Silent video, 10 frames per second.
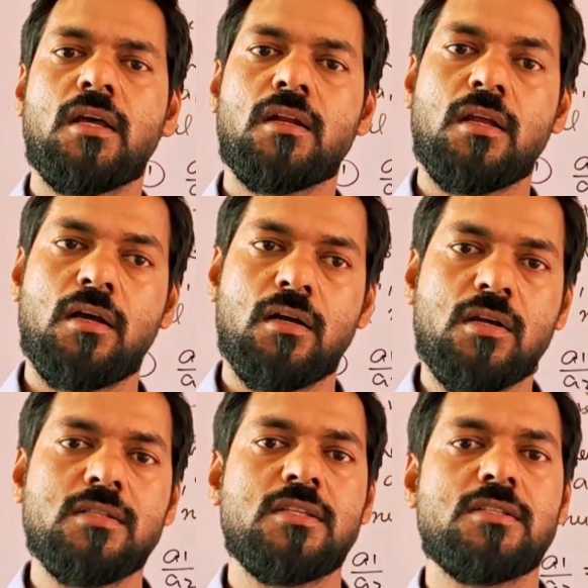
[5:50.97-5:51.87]
are
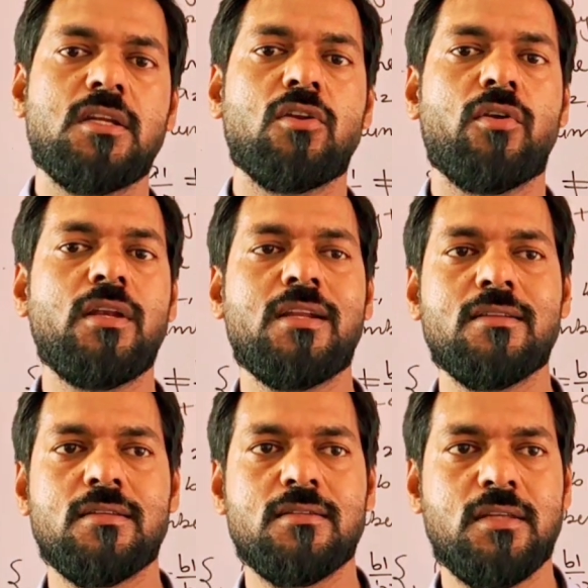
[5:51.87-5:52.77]
consistent or
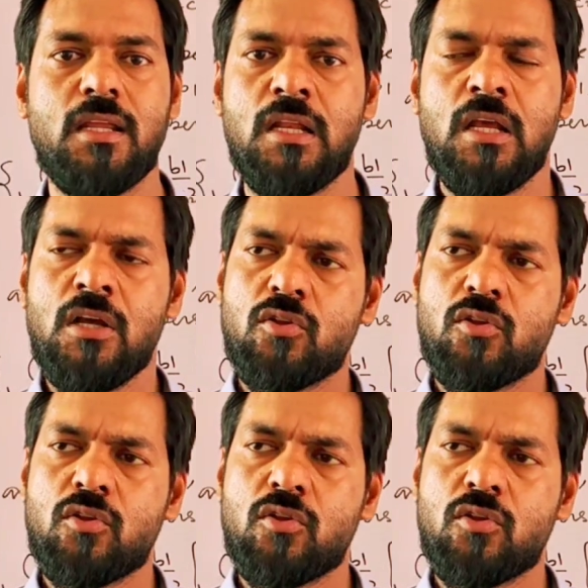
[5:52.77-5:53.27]
inconsistent.